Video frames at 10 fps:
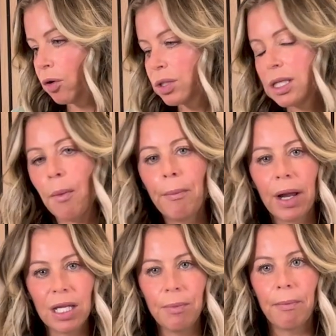
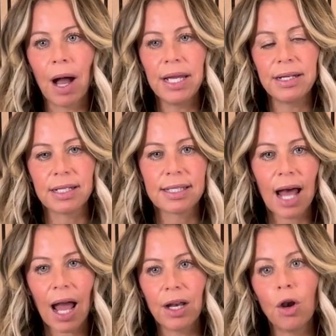somebody might
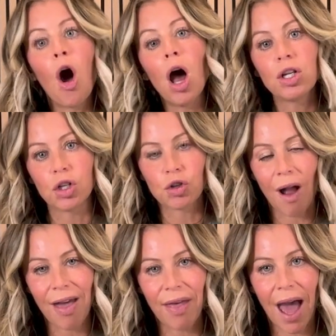decide not to
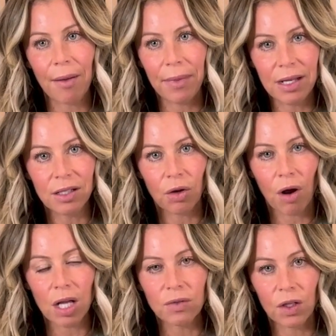try that amazing
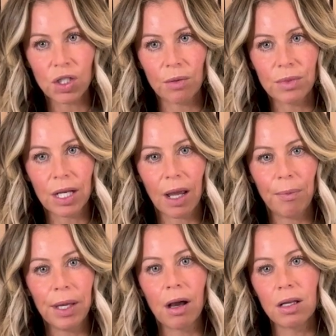CrossFit gym today
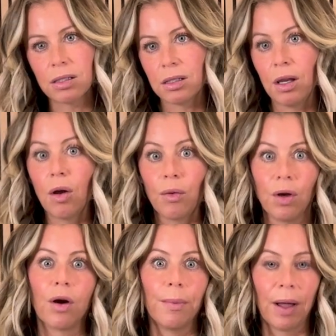because, you
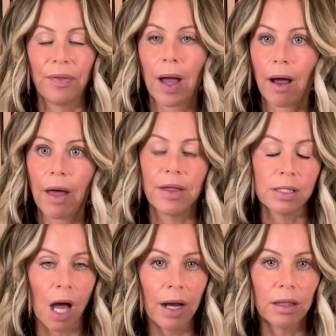heard about that guy that
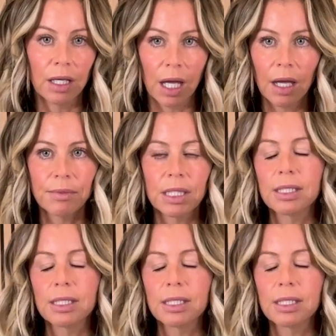died at the games.